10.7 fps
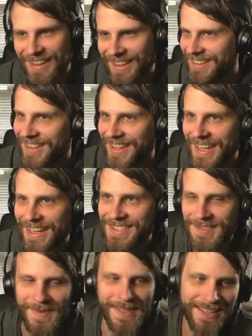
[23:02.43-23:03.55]

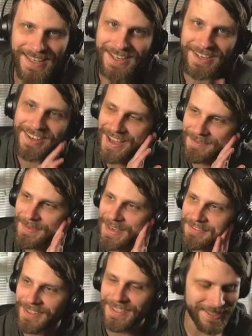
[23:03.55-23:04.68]
Lands, man, they are not my
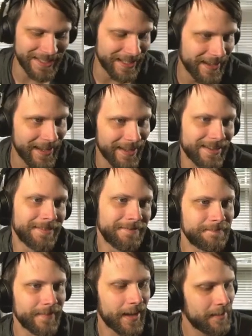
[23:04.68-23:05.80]
friend today.
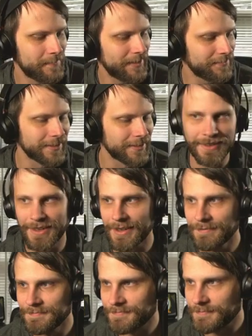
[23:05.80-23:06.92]
Not my friend today.
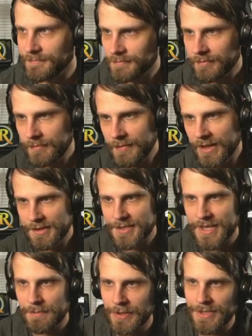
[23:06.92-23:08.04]
Here's
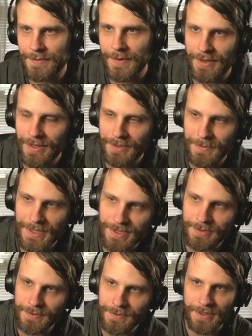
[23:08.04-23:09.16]
that Brushfire
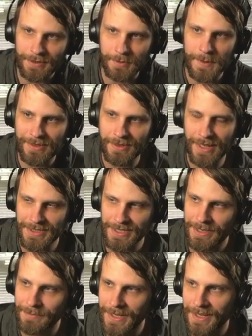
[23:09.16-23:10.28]
Elemental, fully expected that to
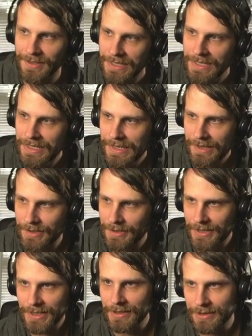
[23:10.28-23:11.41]
come down. They're
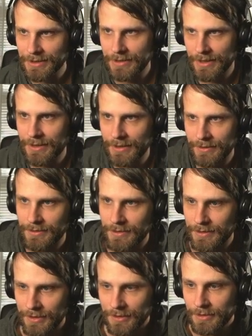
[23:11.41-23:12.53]
gonna get a
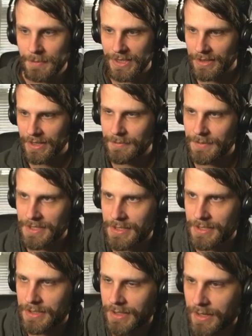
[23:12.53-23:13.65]
good bit of
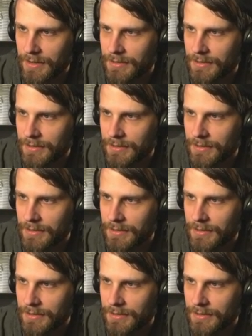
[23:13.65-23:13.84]
damage, yeah.